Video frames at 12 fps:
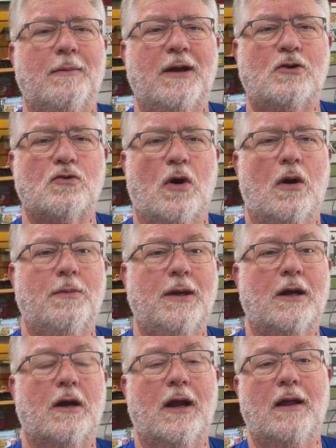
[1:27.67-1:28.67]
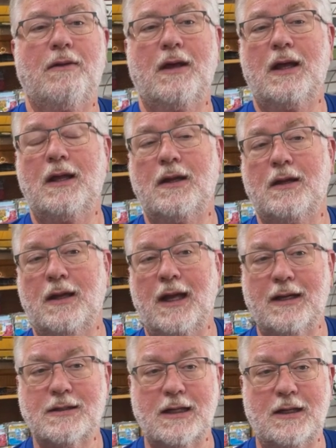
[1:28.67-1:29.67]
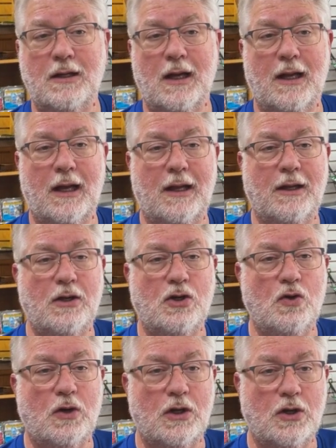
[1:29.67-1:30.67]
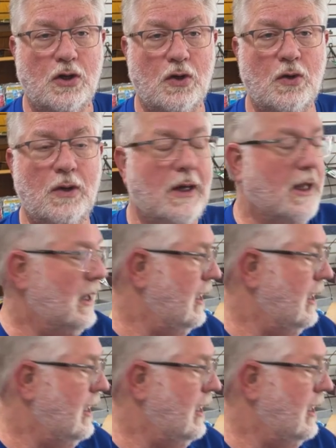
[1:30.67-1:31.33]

that may draw them there. And then the next thing that you can do